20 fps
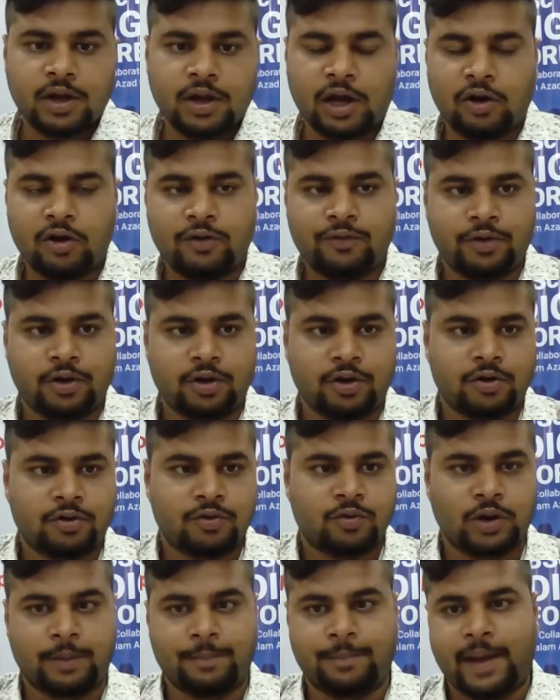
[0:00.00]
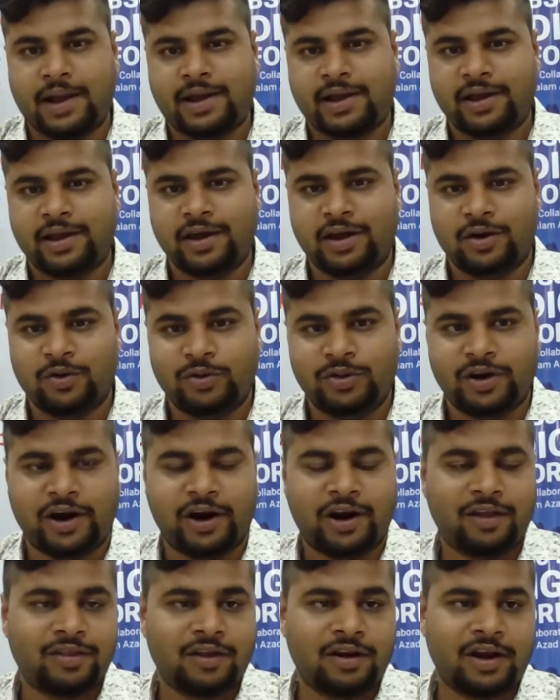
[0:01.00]
Hello everyone, we are back again with
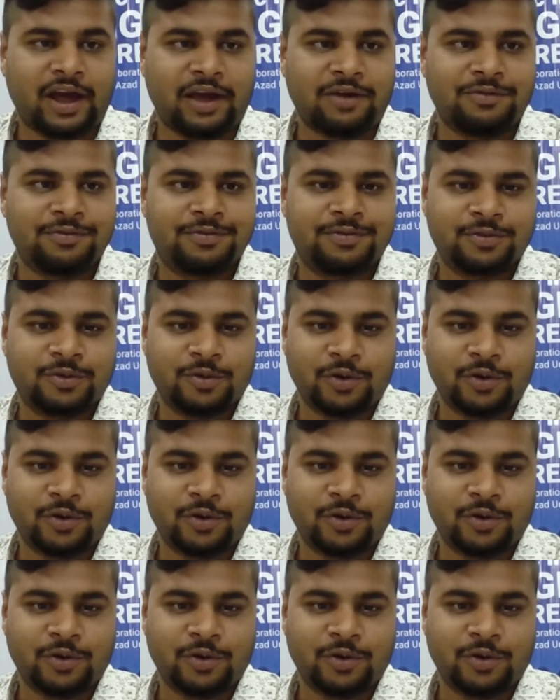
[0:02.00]
another live